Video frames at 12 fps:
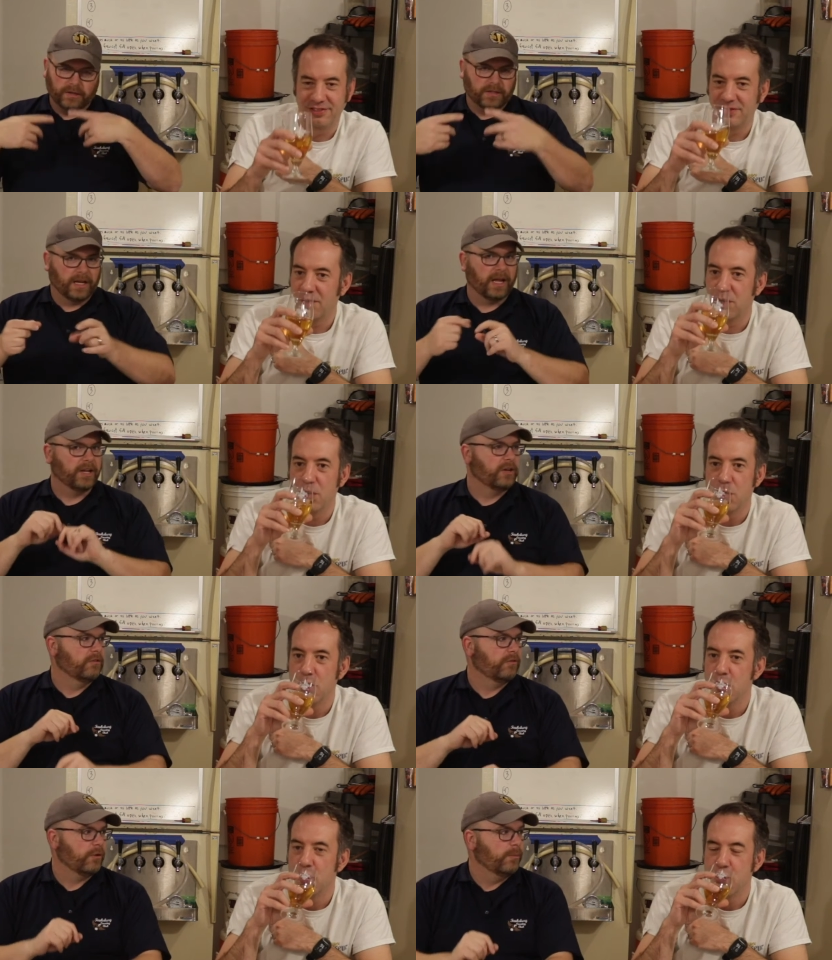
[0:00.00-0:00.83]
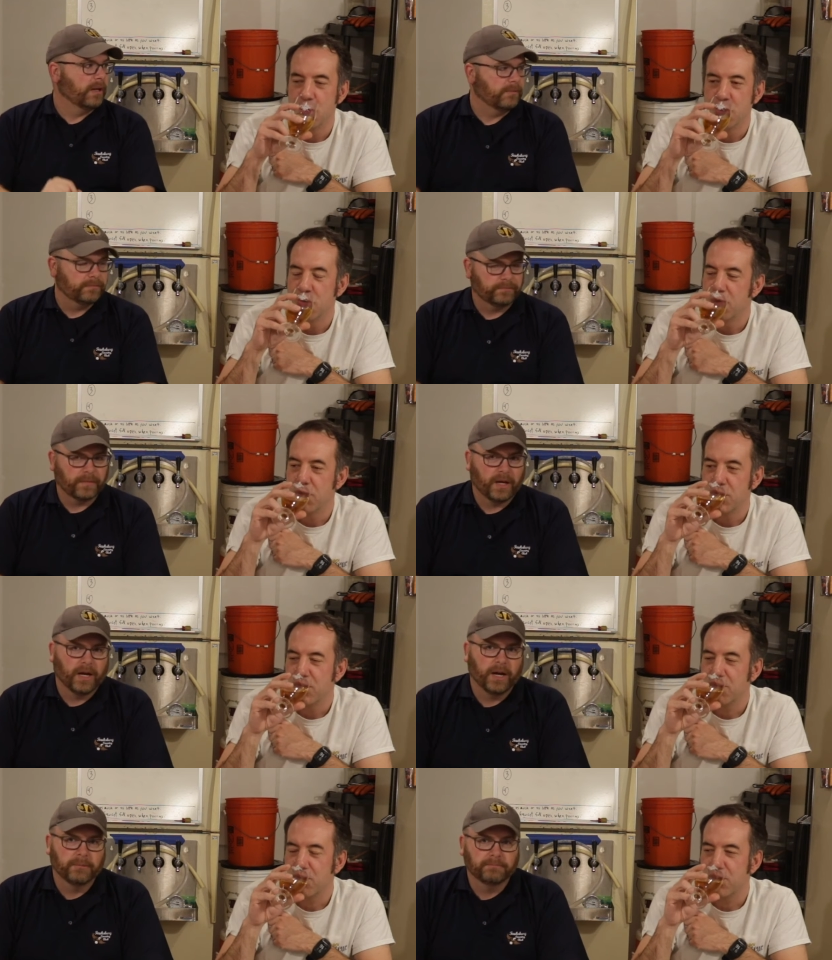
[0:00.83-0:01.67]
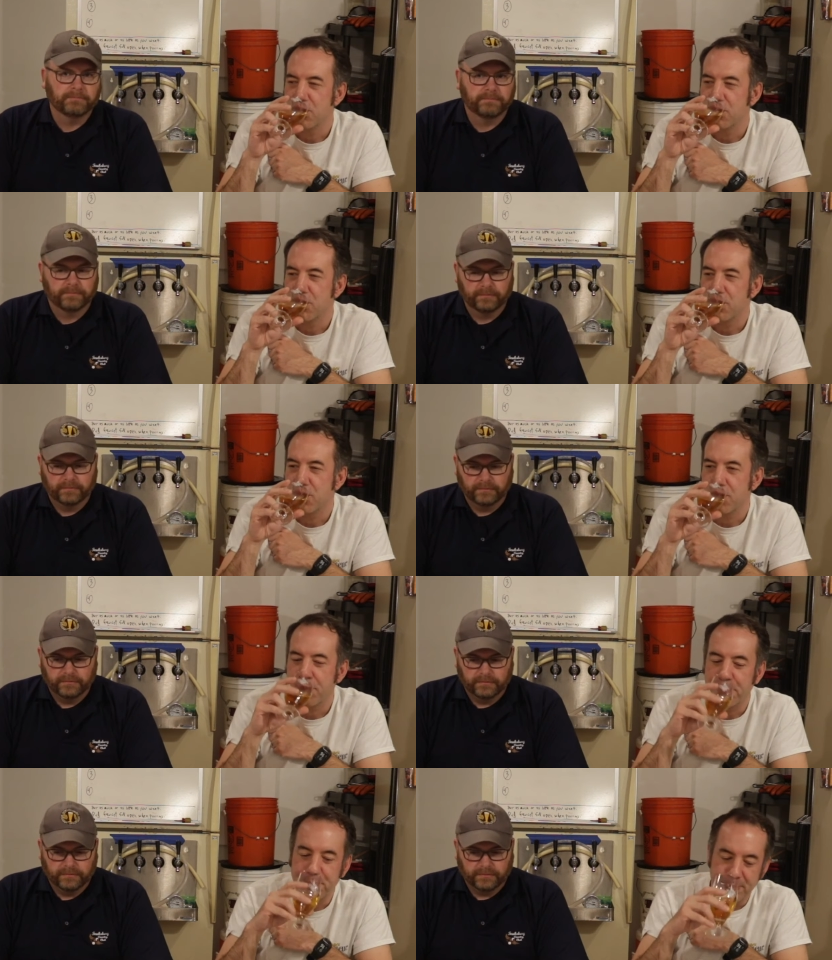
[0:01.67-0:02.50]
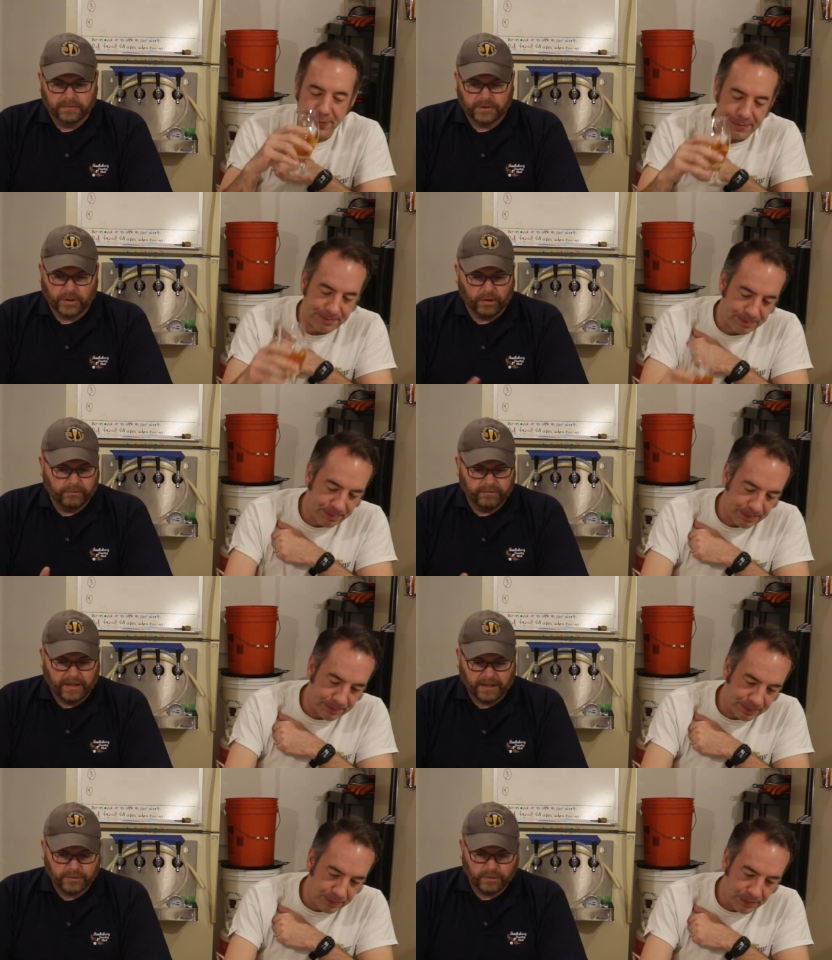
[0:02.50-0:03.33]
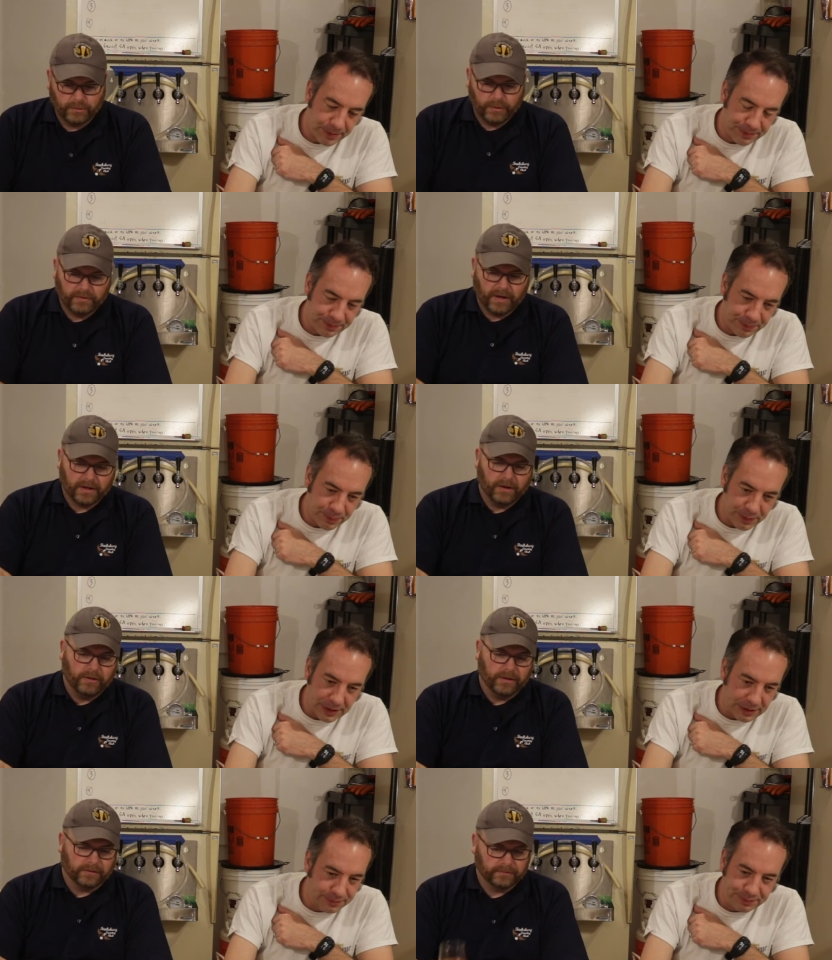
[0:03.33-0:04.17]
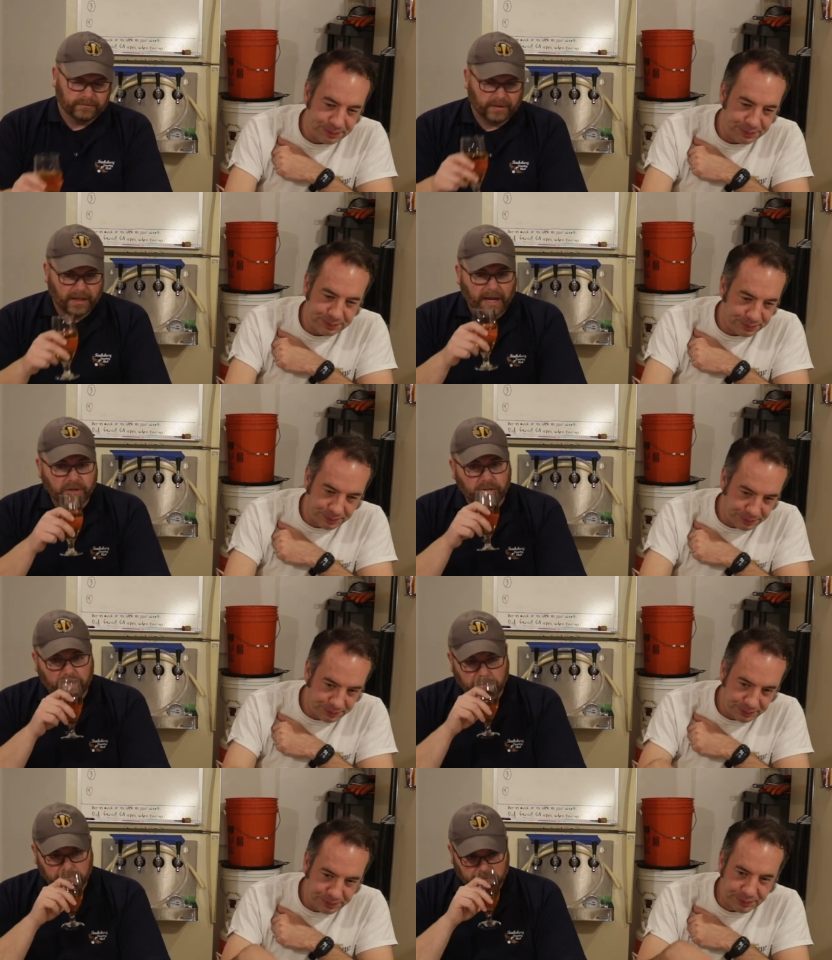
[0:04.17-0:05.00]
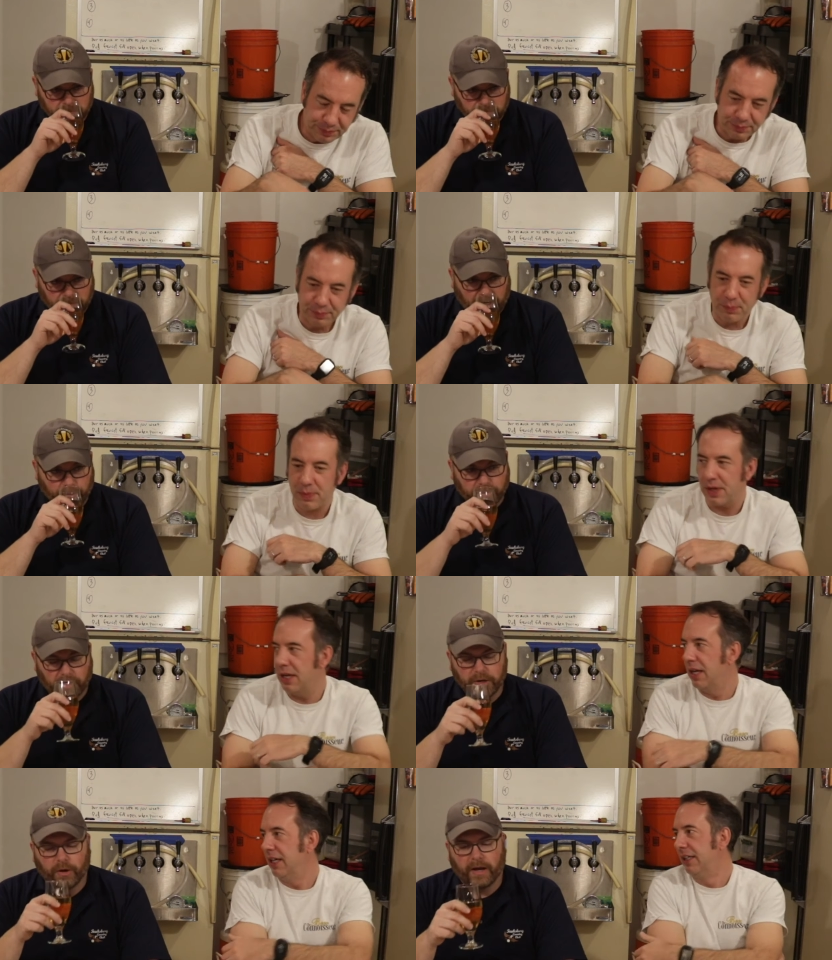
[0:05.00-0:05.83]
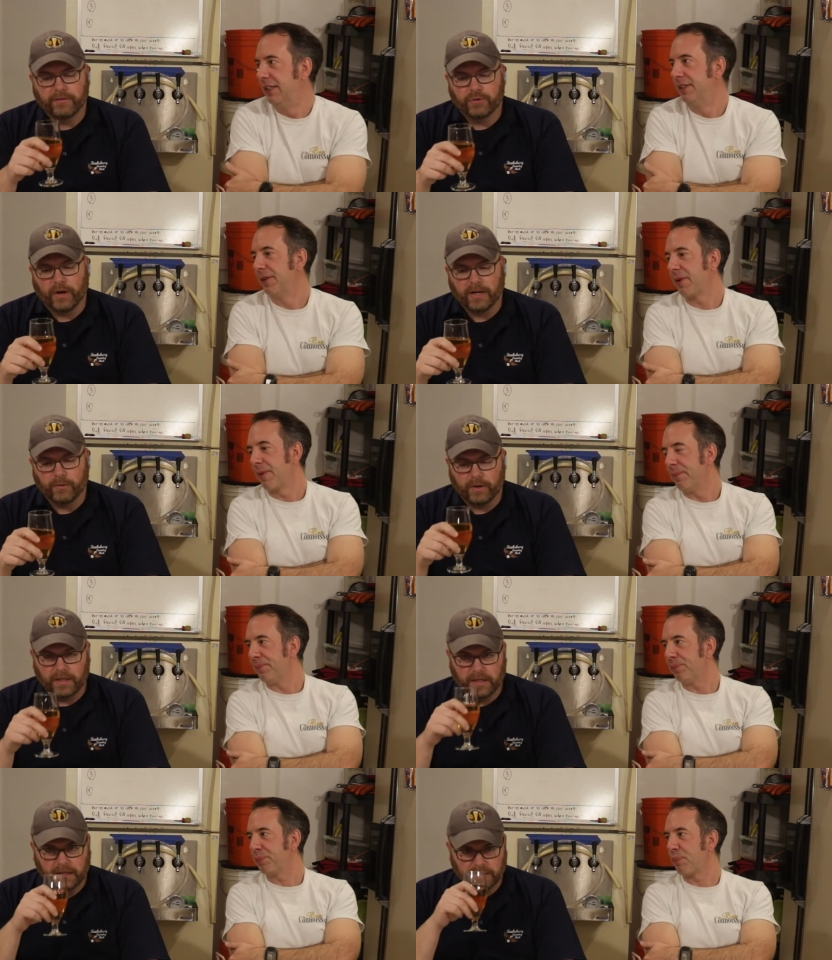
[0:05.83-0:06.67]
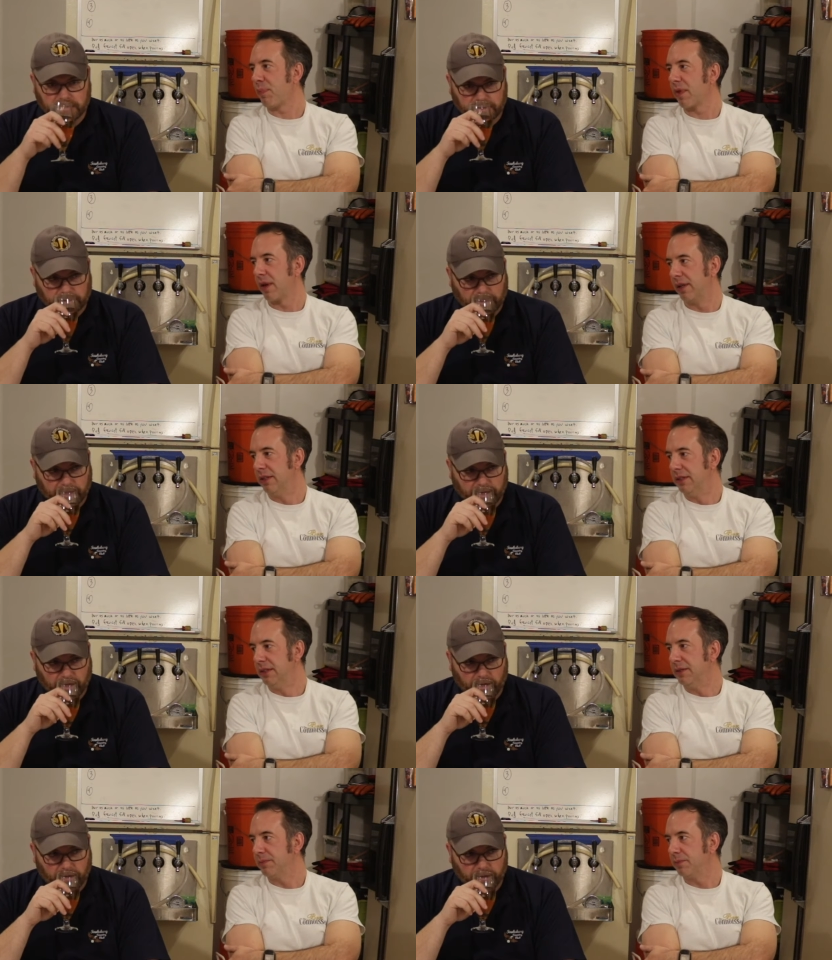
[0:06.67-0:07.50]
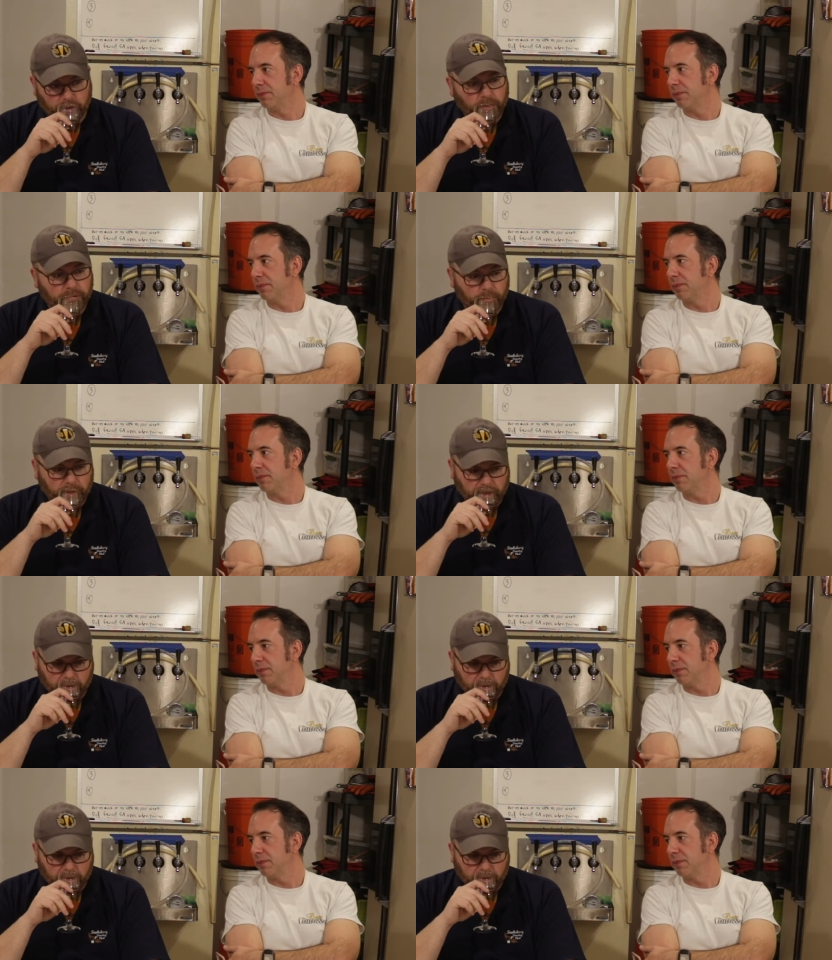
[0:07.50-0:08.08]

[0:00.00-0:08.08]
Speaker 1: to get a good ferment. Um, So that's what we've got going. And actually, I will tell you, I drank one of these like a little over a week